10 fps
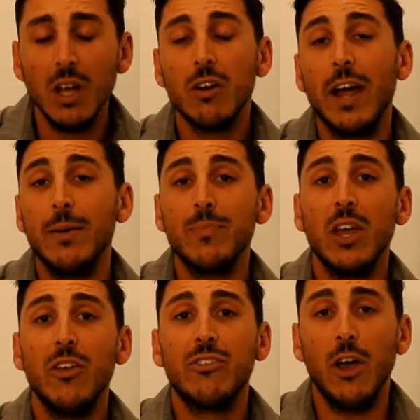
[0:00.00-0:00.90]
Great.
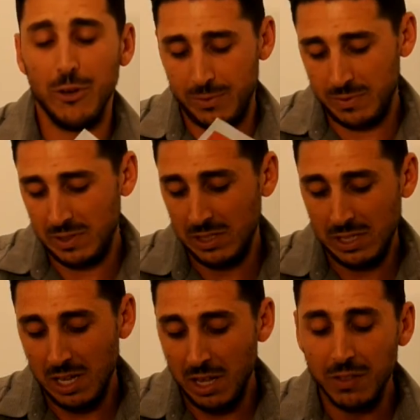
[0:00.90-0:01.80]
So
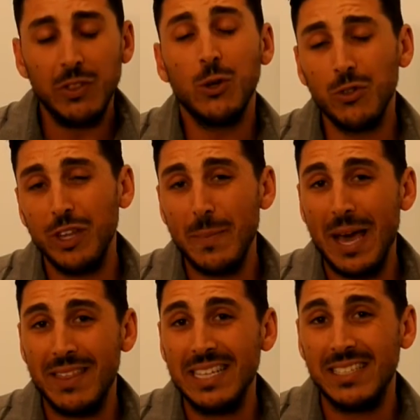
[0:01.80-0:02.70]
the good thing
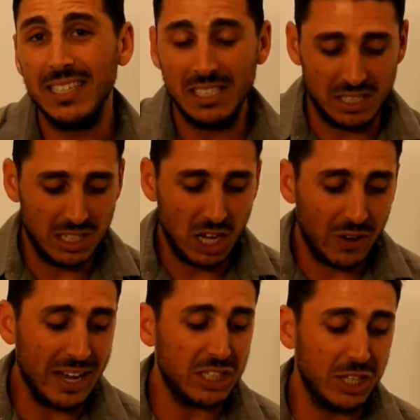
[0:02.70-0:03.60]
about this is
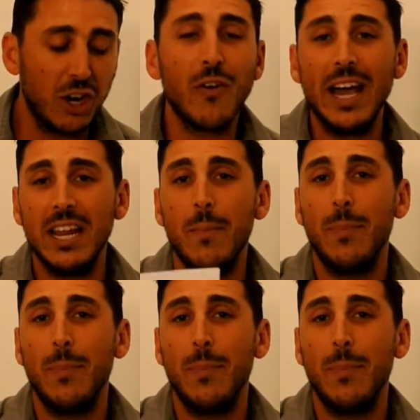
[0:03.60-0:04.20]
I've actually created a